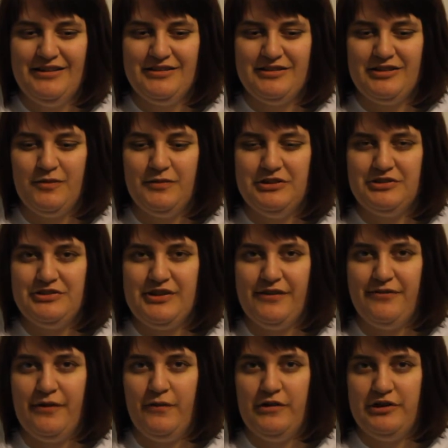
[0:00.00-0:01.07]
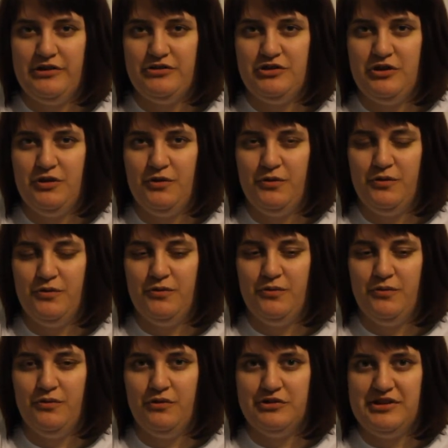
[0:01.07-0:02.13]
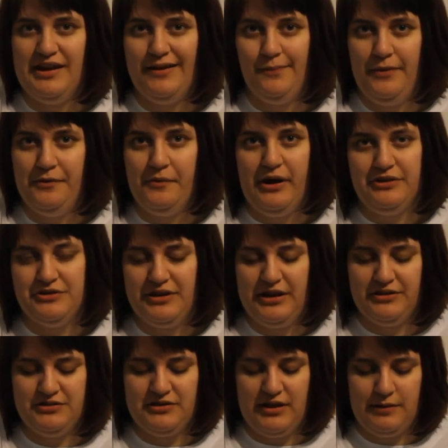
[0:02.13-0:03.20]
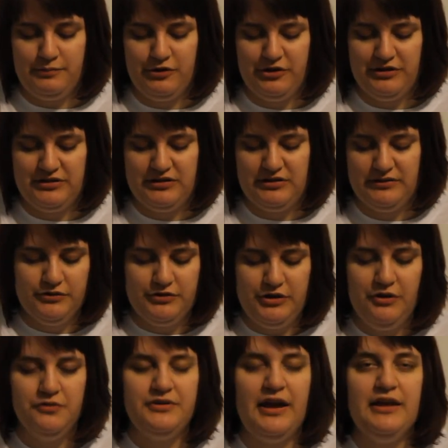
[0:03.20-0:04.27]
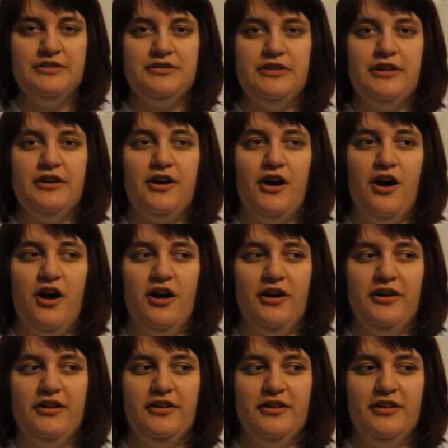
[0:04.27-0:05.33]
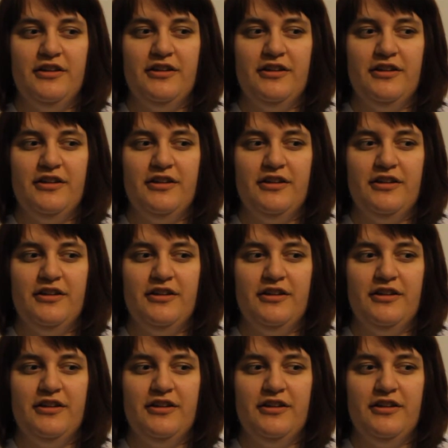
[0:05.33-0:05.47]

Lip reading: some of the stuff I want to do will take me a while to get to that point. Do you dance in the car?